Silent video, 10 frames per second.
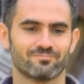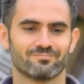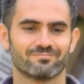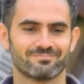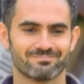
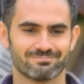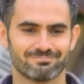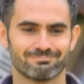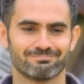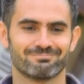
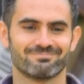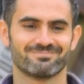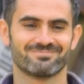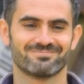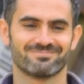
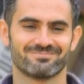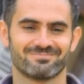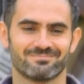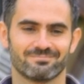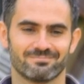
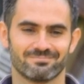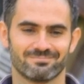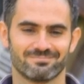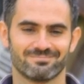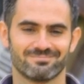
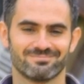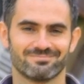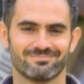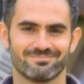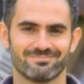
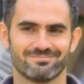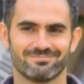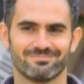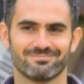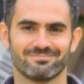
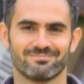The person shown says nothing.